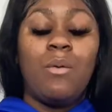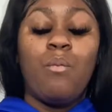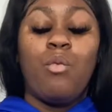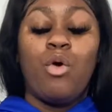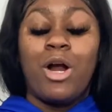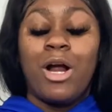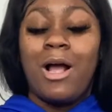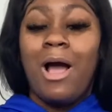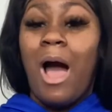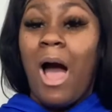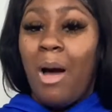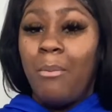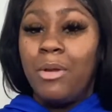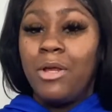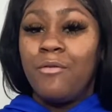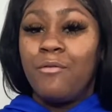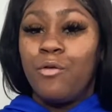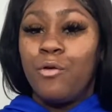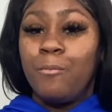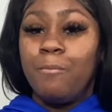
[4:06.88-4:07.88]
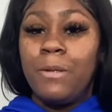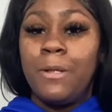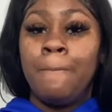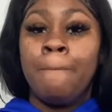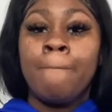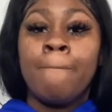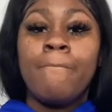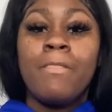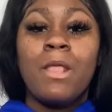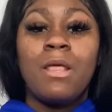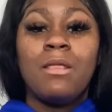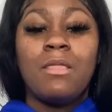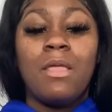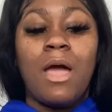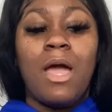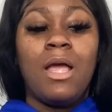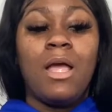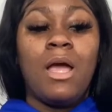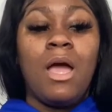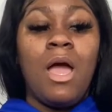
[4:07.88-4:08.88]
more calming for me.
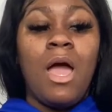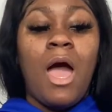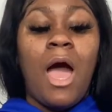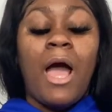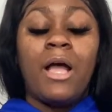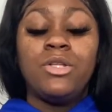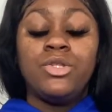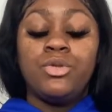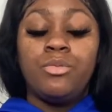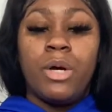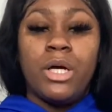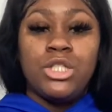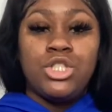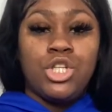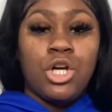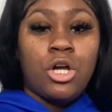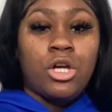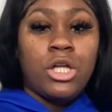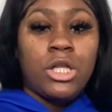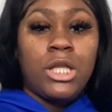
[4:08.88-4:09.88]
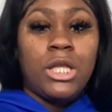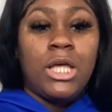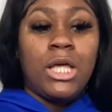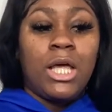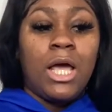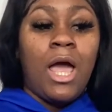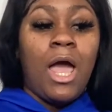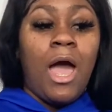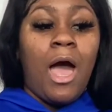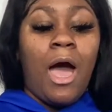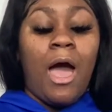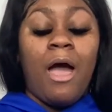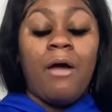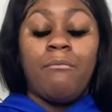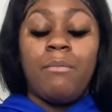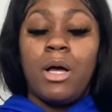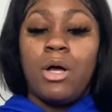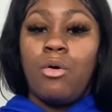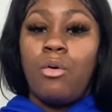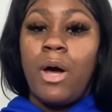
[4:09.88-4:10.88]
Like I do my journaling, I have
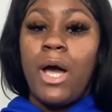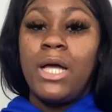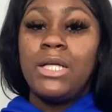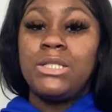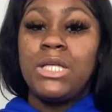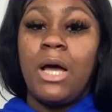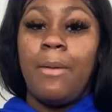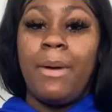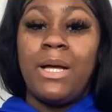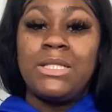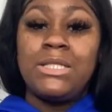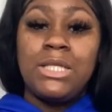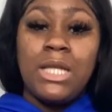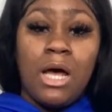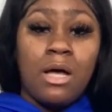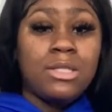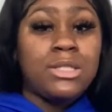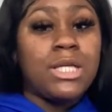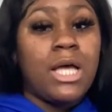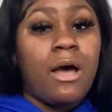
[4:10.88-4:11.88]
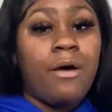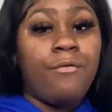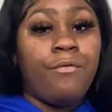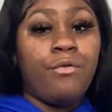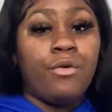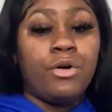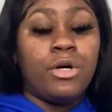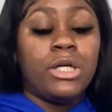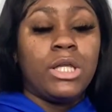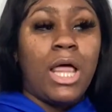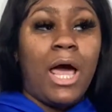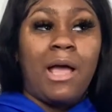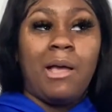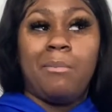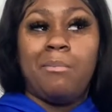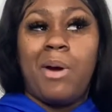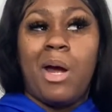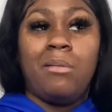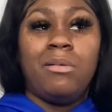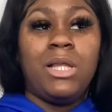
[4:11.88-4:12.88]
my quiet time. I sit outside for
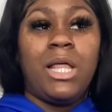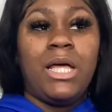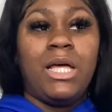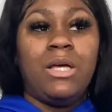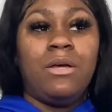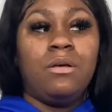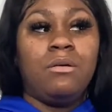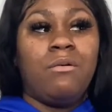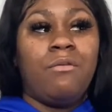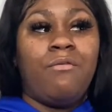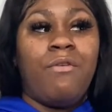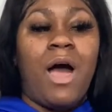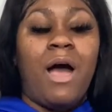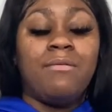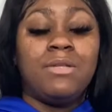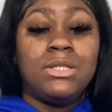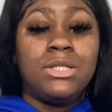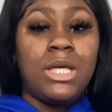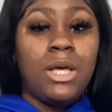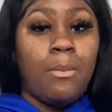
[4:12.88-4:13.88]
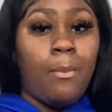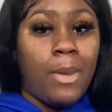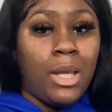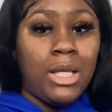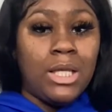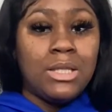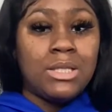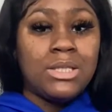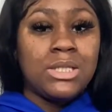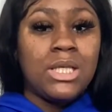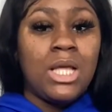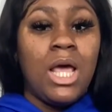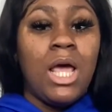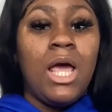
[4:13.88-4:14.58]
like probably like five to ten minutes.